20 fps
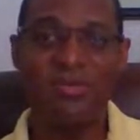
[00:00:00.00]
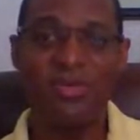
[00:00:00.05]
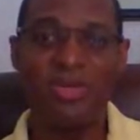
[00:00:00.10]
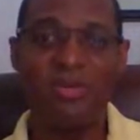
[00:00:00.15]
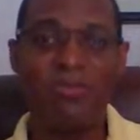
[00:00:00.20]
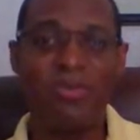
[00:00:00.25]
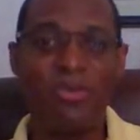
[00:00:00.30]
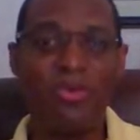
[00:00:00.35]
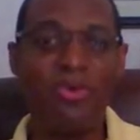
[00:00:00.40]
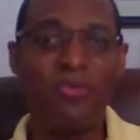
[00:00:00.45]

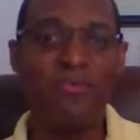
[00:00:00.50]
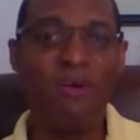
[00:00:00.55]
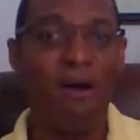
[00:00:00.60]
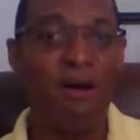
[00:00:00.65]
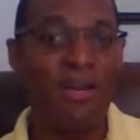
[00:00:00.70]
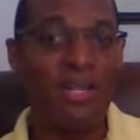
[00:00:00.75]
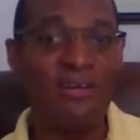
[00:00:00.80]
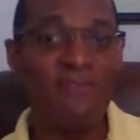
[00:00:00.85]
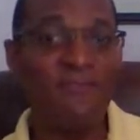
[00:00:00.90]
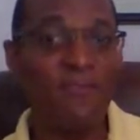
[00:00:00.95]
will prove
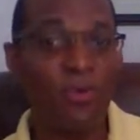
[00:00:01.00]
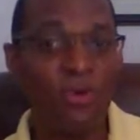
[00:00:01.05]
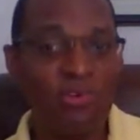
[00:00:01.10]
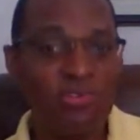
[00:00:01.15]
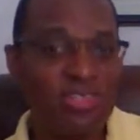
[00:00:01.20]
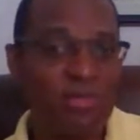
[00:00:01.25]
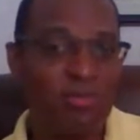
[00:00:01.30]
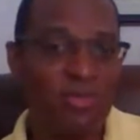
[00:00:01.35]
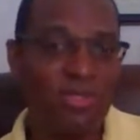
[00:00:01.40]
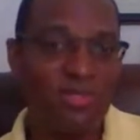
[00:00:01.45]

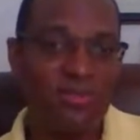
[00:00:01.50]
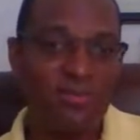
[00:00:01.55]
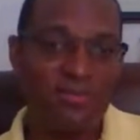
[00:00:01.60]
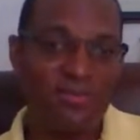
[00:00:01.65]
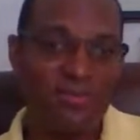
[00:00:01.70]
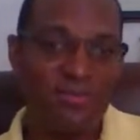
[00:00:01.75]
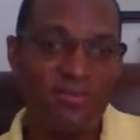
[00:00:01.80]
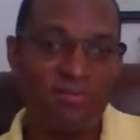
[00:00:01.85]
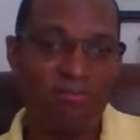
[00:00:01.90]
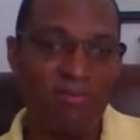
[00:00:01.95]
unenforceable
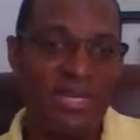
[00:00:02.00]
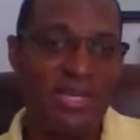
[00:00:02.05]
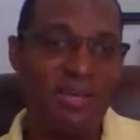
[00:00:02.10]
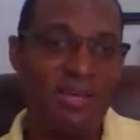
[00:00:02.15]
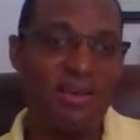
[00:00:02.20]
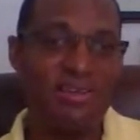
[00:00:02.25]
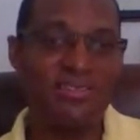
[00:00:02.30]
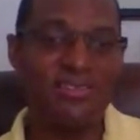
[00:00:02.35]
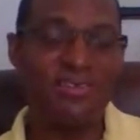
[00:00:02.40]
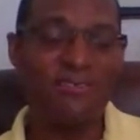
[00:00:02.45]

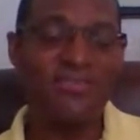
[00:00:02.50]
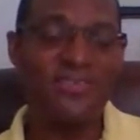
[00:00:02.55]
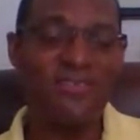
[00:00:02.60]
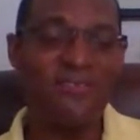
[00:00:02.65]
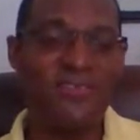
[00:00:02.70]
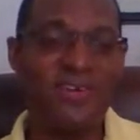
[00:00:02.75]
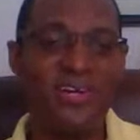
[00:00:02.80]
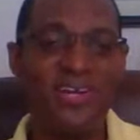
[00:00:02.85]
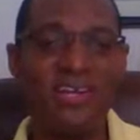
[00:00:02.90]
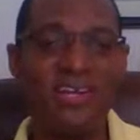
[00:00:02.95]
because of the
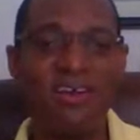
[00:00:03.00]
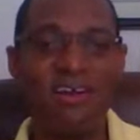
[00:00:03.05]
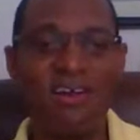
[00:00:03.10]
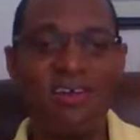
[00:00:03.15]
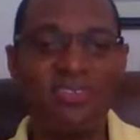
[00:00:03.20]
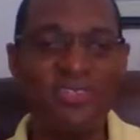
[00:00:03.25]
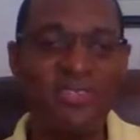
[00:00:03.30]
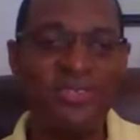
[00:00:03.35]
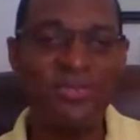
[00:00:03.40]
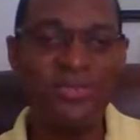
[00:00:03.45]
very
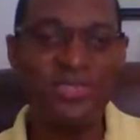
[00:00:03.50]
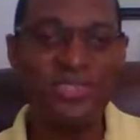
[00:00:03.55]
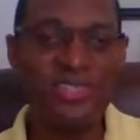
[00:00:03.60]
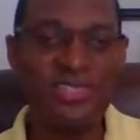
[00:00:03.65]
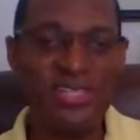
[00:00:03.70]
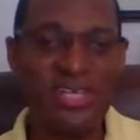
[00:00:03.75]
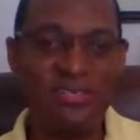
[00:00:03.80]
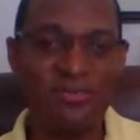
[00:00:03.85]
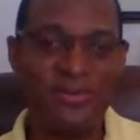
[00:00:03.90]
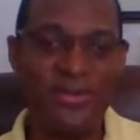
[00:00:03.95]

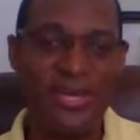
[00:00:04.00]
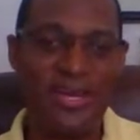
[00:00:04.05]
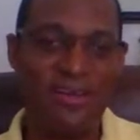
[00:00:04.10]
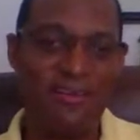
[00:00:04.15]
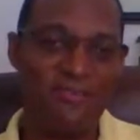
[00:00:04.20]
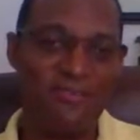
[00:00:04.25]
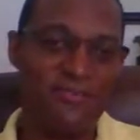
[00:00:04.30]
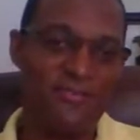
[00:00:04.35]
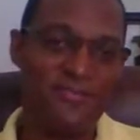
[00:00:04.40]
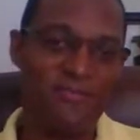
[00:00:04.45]
constitution that we
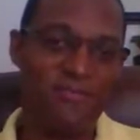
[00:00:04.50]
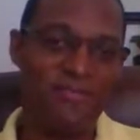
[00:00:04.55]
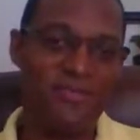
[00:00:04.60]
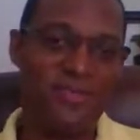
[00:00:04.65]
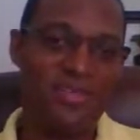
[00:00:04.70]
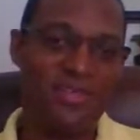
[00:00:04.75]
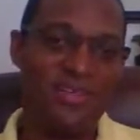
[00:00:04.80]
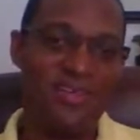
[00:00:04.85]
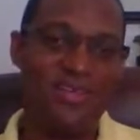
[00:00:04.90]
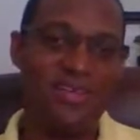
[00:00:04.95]
have.
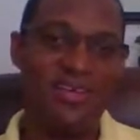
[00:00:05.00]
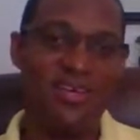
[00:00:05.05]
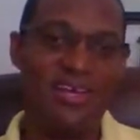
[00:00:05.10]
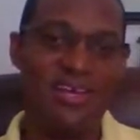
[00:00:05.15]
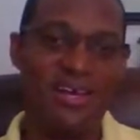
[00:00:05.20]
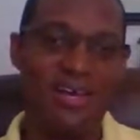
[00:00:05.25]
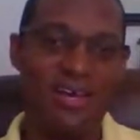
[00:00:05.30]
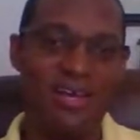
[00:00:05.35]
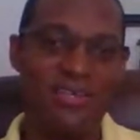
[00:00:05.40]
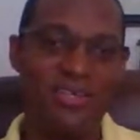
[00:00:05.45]

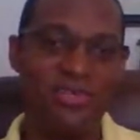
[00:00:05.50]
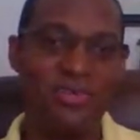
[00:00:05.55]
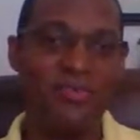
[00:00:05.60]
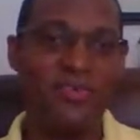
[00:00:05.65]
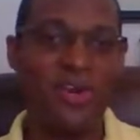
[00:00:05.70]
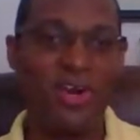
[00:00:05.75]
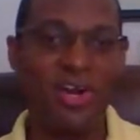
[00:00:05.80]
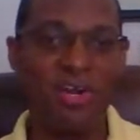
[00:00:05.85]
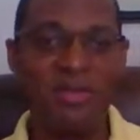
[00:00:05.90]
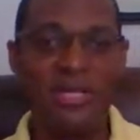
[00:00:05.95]
You've
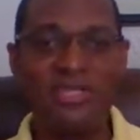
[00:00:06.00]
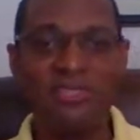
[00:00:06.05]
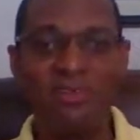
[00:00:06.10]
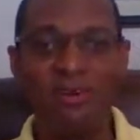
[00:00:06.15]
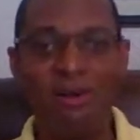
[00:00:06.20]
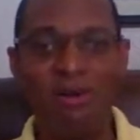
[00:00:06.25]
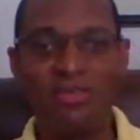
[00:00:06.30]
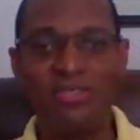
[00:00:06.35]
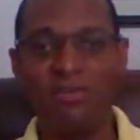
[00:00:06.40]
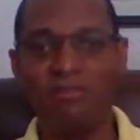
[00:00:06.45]
heard me
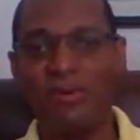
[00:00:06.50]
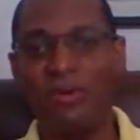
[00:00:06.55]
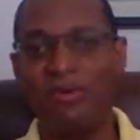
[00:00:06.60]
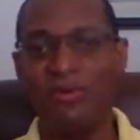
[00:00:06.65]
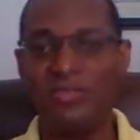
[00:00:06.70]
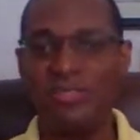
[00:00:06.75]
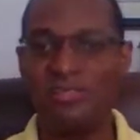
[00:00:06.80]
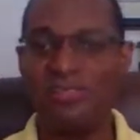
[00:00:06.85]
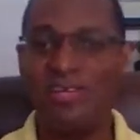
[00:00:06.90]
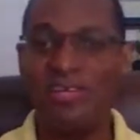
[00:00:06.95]
talk
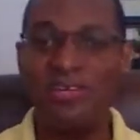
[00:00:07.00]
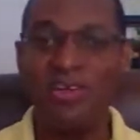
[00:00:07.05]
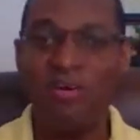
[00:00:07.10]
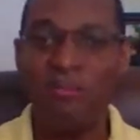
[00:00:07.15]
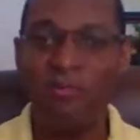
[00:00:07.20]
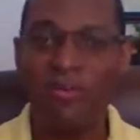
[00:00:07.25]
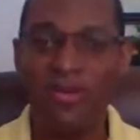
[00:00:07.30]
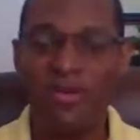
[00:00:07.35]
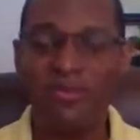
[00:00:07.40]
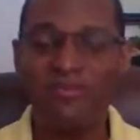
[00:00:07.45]
about this a
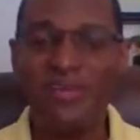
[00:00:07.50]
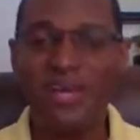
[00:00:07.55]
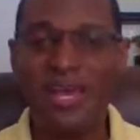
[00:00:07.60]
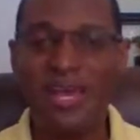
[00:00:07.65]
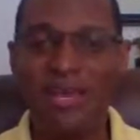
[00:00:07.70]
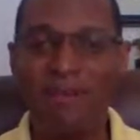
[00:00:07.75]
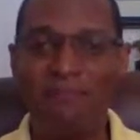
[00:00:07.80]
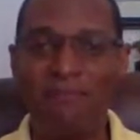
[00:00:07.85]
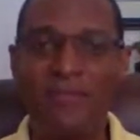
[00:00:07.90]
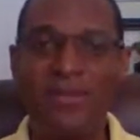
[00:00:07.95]
number of
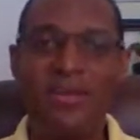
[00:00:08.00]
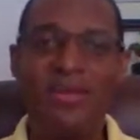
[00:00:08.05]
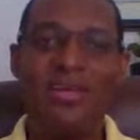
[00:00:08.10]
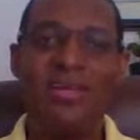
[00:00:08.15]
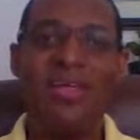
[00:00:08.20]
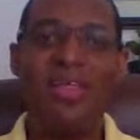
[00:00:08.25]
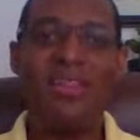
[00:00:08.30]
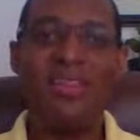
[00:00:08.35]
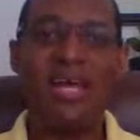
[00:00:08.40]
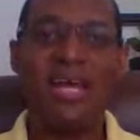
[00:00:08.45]
times,
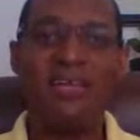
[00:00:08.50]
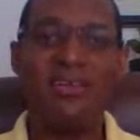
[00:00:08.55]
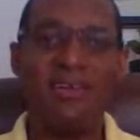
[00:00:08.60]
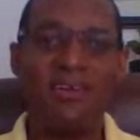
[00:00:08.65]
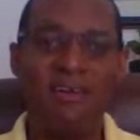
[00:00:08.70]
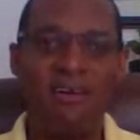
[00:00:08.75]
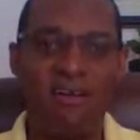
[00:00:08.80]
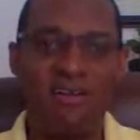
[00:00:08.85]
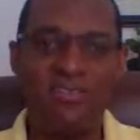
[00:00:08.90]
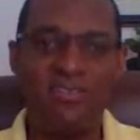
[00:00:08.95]
that the
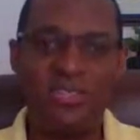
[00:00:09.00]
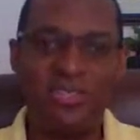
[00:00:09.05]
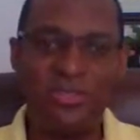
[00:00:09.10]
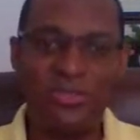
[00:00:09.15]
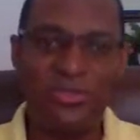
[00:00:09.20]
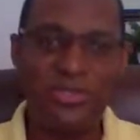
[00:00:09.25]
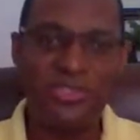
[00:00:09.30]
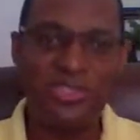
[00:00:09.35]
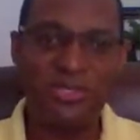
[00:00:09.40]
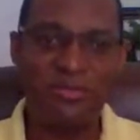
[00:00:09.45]

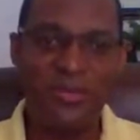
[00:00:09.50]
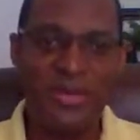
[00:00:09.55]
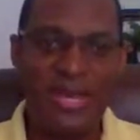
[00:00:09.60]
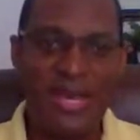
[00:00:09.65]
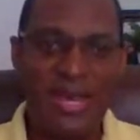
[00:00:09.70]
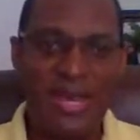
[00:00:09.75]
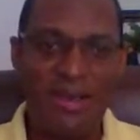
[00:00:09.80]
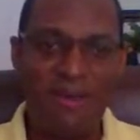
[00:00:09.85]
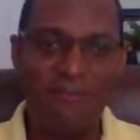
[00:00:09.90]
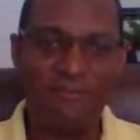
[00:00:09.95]
constitution we
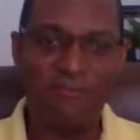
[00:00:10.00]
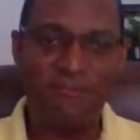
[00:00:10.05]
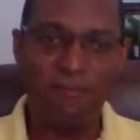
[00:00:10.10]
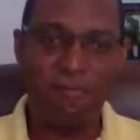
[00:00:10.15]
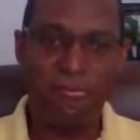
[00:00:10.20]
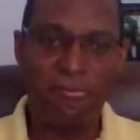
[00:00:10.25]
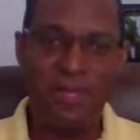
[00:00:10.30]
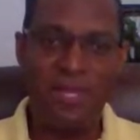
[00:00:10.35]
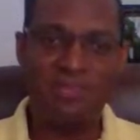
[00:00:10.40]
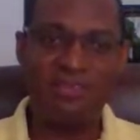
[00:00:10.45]
have
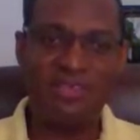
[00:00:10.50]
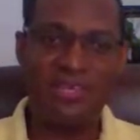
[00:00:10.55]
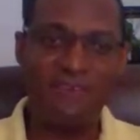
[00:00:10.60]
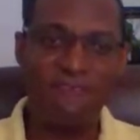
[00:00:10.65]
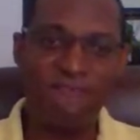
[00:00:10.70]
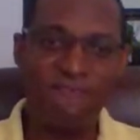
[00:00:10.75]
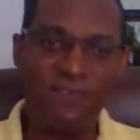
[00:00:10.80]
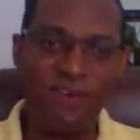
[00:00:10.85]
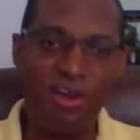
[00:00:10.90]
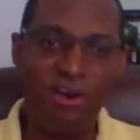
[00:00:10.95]
is a
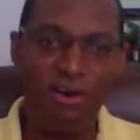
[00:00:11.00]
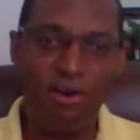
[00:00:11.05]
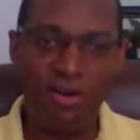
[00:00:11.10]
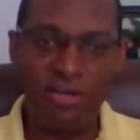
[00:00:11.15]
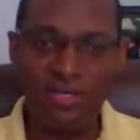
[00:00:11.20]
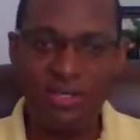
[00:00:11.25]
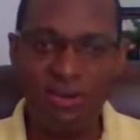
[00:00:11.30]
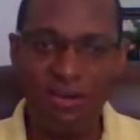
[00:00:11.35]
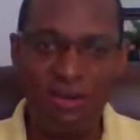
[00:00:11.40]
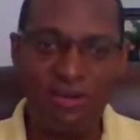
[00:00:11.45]

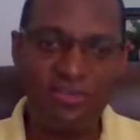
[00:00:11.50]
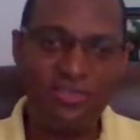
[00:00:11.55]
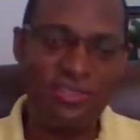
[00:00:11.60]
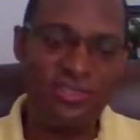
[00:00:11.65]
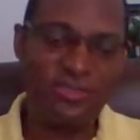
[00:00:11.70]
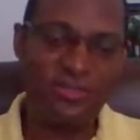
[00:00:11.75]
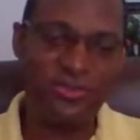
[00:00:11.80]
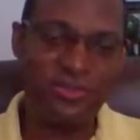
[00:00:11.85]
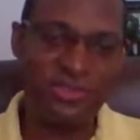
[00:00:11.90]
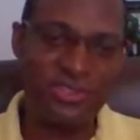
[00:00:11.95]
flawed
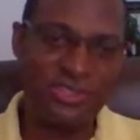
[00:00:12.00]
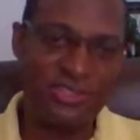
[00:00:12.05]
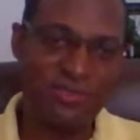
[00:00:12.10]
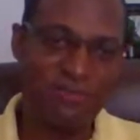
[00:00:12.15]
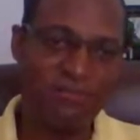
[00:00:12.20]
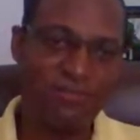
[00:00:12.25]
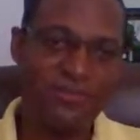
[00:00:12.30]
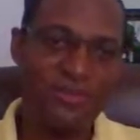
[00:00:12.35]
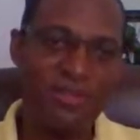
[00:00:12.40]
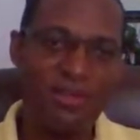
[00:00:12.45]

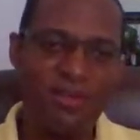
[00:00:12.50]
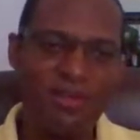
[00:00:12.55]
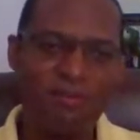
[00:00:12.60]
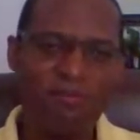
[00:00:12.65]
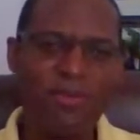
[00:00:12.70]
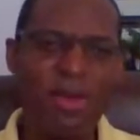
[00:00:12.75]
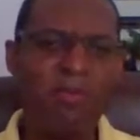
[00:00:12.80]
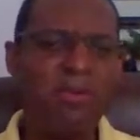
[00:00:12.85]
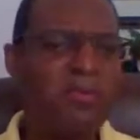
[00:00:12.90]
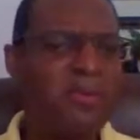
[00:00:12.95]
constitution.
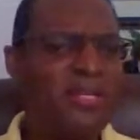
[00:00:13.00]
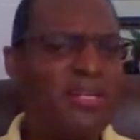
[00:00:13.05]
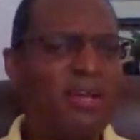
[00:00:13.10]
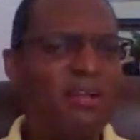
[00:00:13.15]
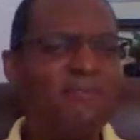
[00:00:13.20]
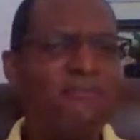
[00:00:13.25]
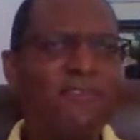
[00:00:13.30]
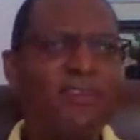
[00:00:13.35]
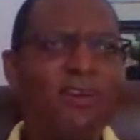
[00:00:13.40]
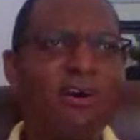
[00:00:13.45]
Probably
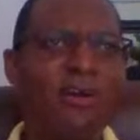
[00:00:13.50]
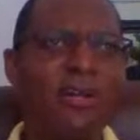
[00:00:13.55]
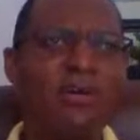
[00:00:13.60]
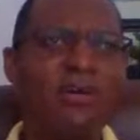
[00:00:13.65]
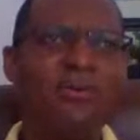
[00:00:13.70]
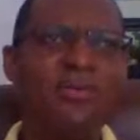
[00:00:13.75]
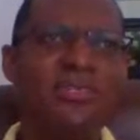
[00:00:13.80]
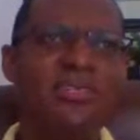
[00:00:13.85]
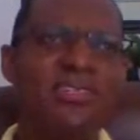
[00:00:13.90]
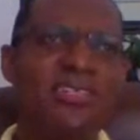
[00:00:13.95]
not flawed, I
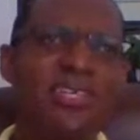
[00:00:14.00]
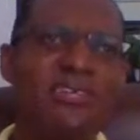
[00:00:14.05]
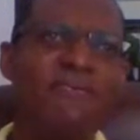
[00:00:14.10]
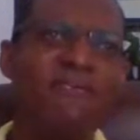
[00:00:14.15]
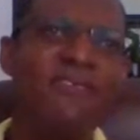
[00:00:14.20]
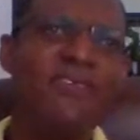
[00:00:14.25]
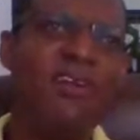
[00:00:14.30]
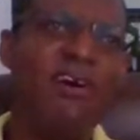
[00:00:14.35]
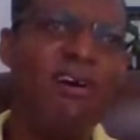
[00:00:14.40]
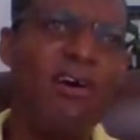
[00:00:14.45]
wouldn't say
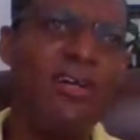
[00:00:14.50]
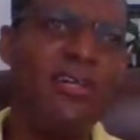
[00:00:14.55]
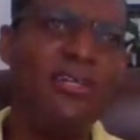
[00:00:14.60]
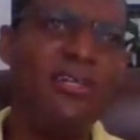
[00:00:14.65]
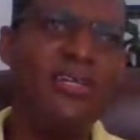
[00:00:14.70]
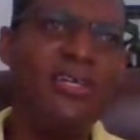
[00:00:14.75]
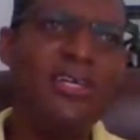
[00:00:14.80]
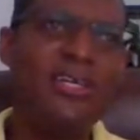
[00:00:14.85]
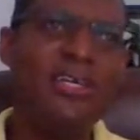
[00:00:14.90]
flawed.